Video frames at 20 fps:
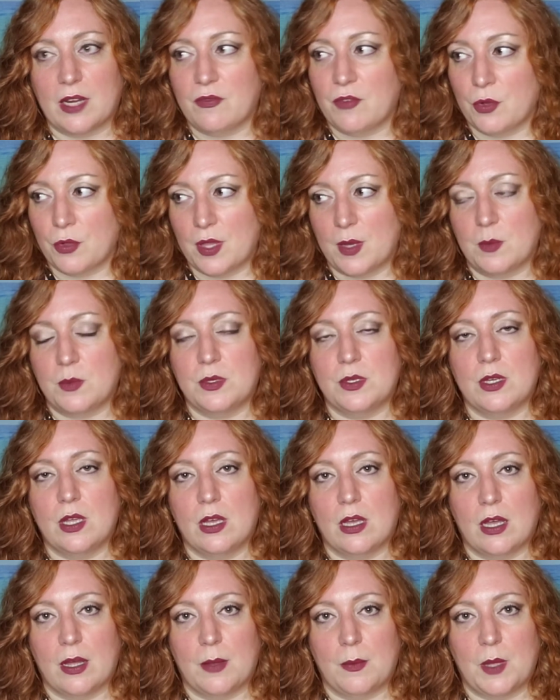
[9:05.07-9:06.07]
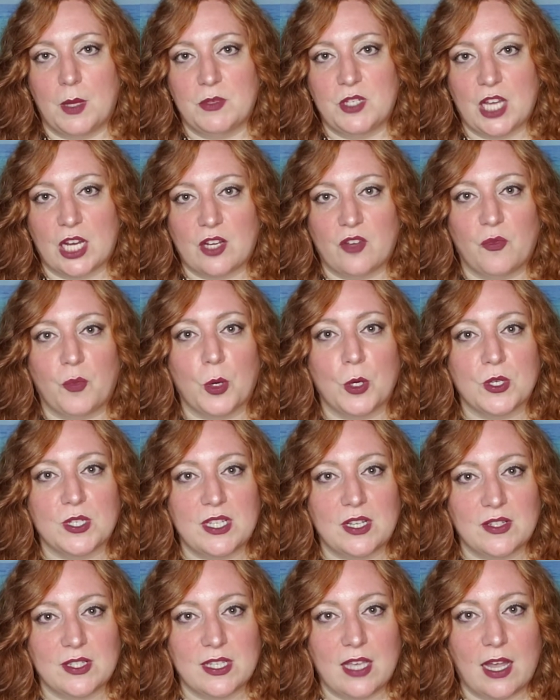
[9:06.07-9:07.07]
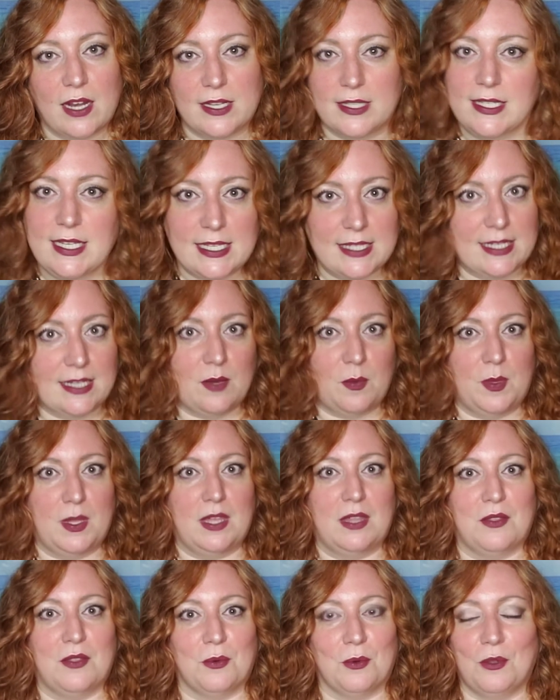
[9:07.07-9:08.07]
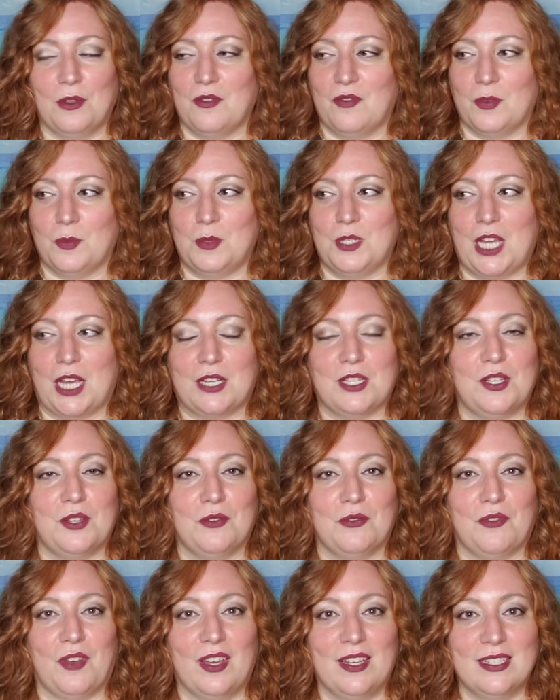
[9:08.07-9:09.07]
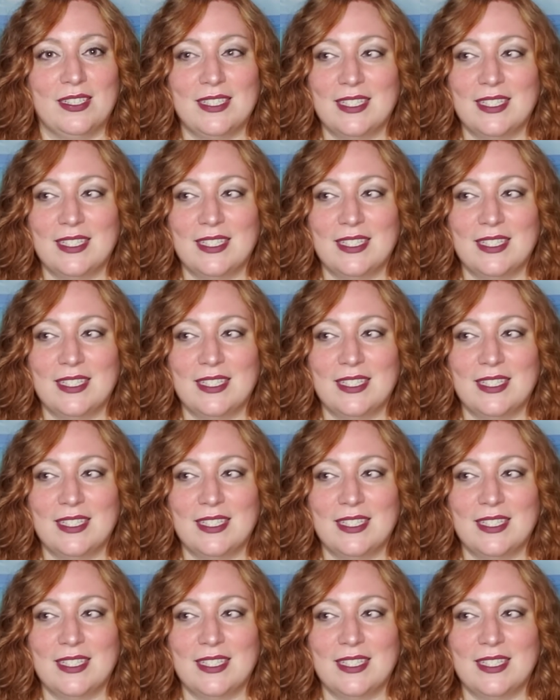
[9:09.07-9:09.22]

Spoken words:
If you're the objective person outside, it's easy to be in the role of objective